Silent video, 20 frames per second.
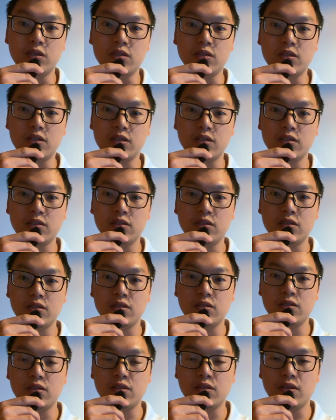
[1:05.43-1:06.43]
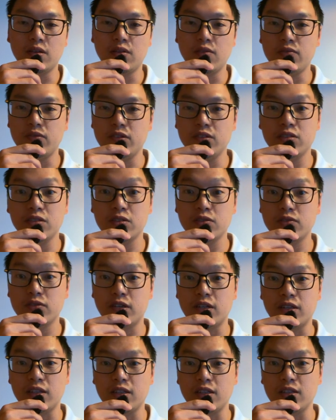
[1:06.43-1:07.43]
like first off,
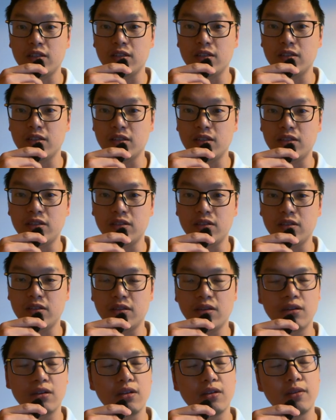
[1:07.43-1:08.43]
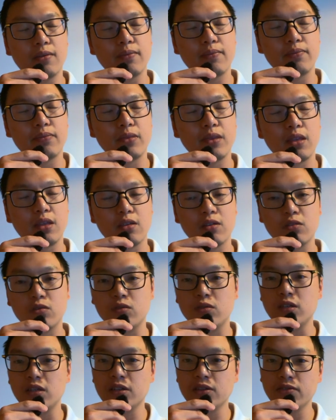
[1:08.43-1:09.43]
I think
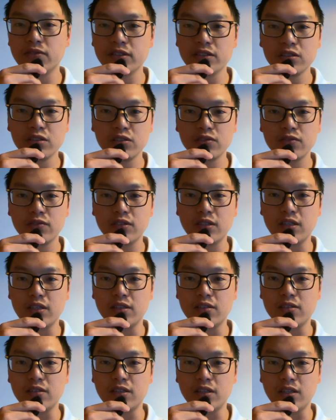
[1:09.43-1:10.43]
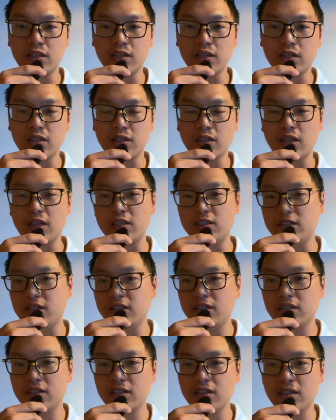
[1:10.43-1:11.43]
first off is the
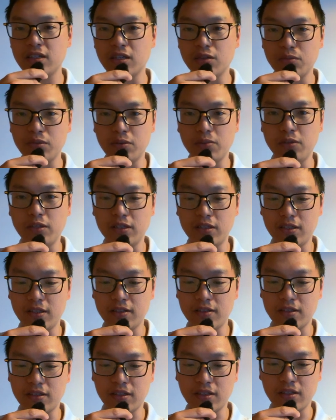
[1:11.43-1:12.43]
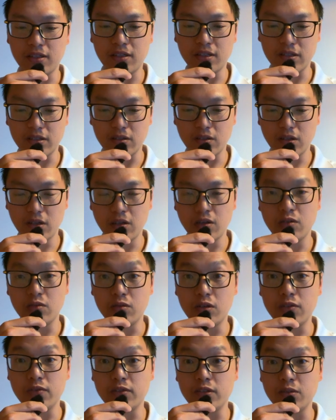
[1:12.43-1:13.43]
agentic capabilities. I think that's
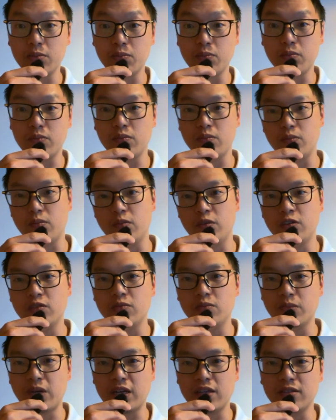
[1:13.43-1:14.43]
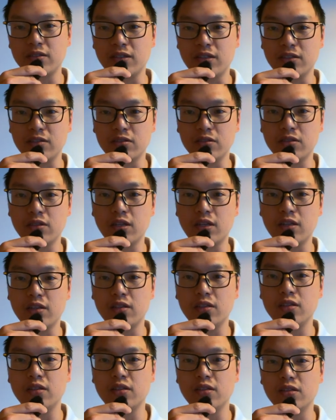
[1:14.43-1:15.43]
one of the best things that
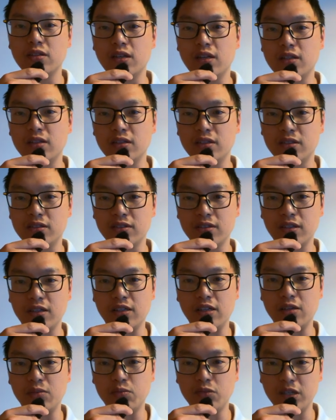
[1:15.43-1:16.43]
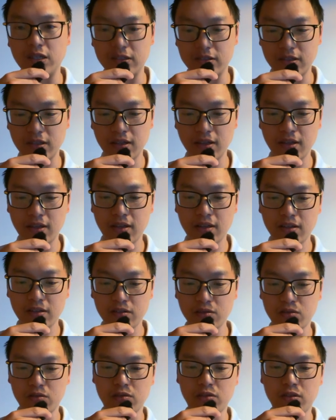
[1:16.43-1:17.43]
the CLI brings.
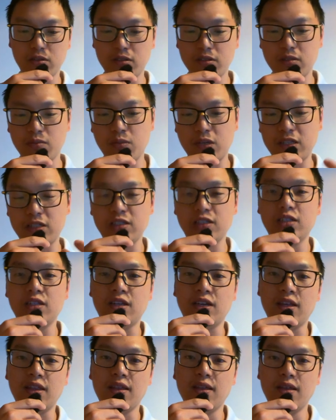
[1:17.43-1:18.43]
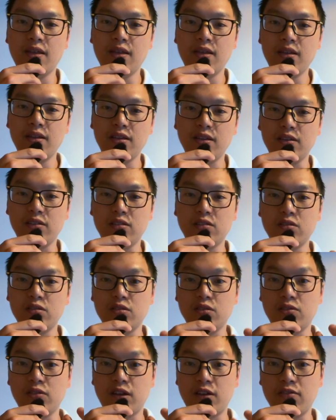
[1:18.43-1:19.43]
So you just imagine that instead
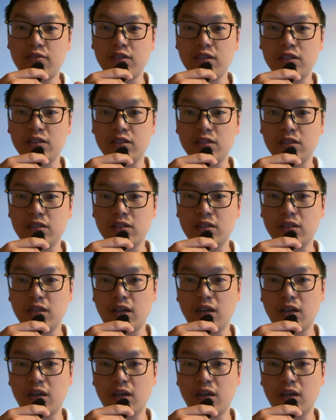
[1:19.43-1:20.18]
of having